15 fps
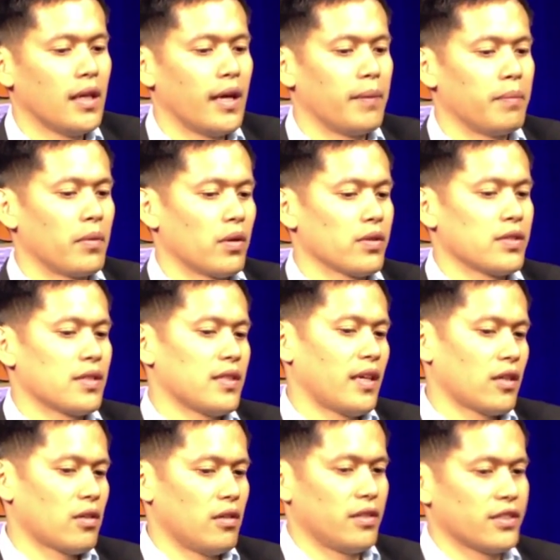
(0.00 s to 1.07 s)
And most
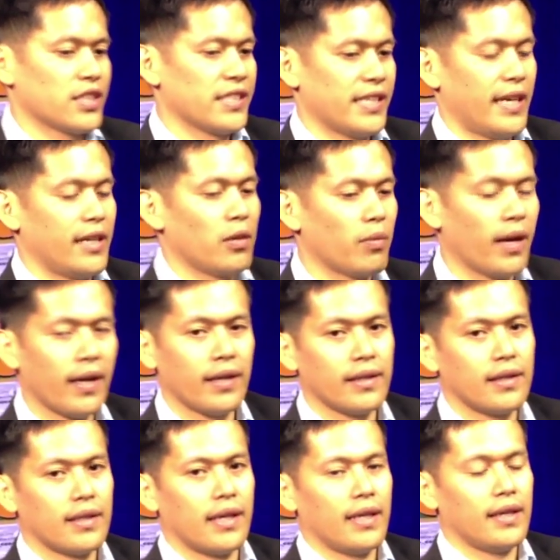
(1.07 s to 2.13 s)
psychologists anyway,
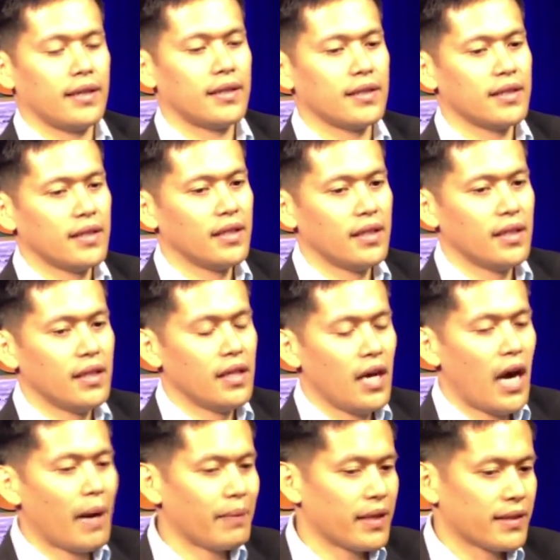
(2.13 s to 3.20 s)

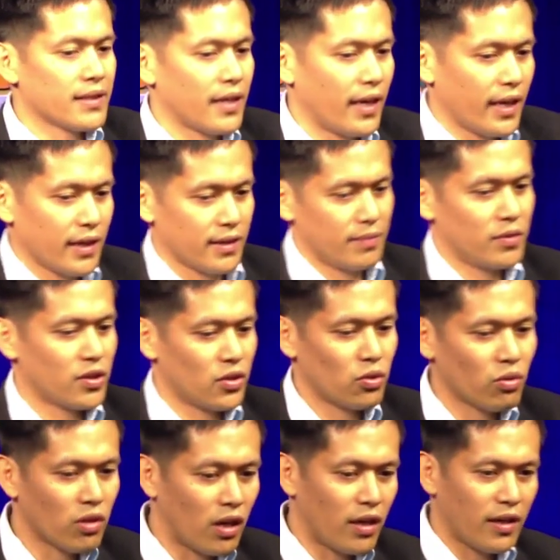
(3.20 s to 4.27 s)
I'm not saying I'm just
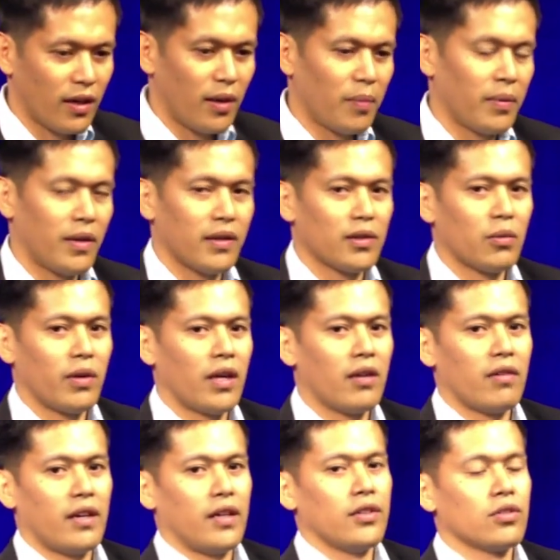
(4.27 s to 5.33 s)
too cocky about the way I
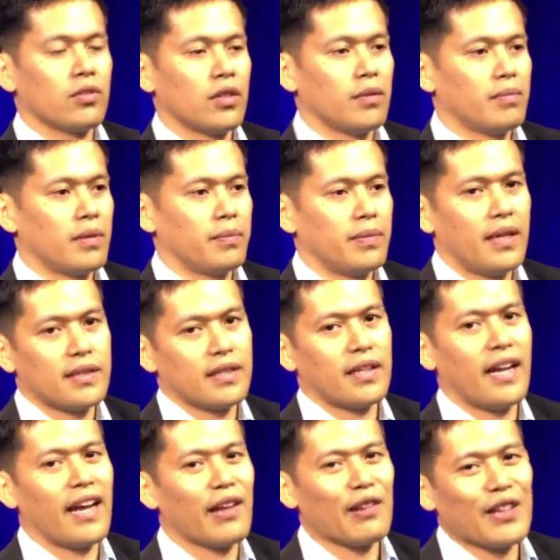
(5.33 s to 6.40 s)
want to do it as
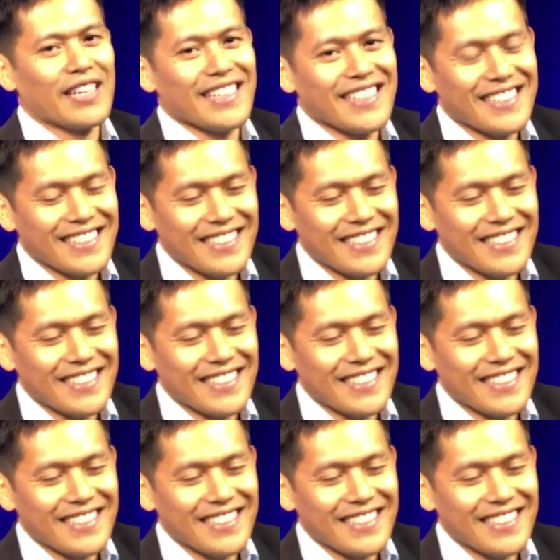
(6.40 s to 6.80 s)
an athlete.